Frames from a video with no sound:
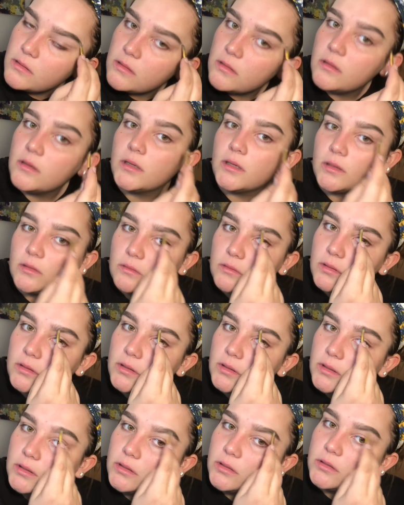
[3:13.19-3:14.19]

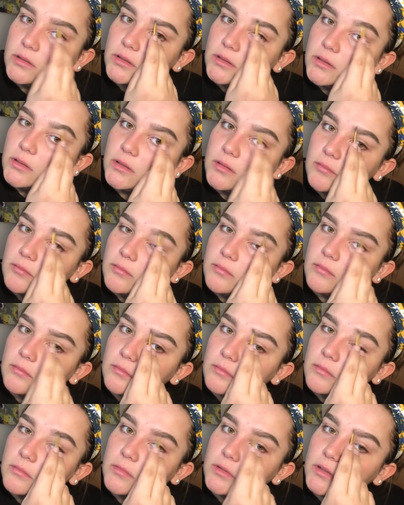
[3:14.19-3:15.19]
outlines.
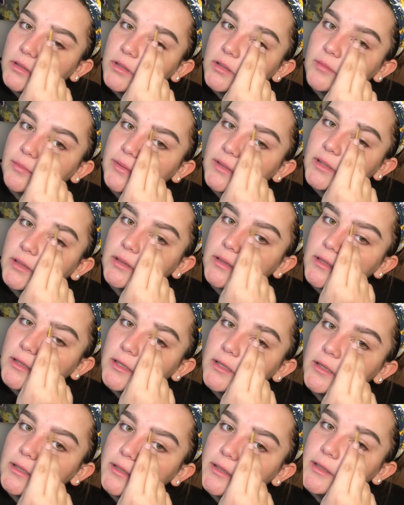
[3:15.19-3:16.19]
A little bit
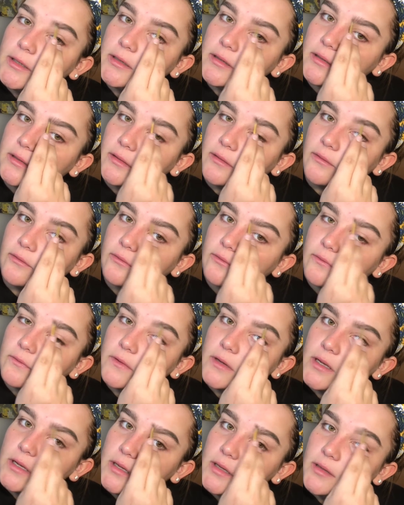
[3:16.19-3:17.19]
lighter here in the
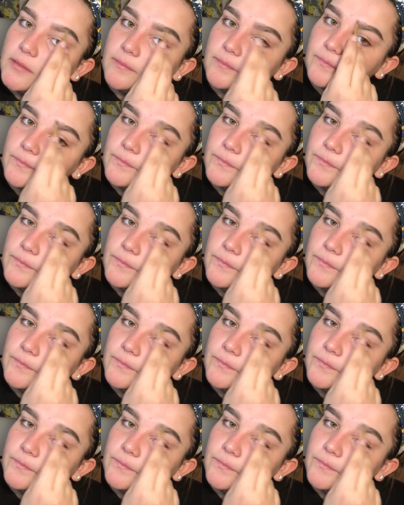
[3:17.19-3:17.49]
front.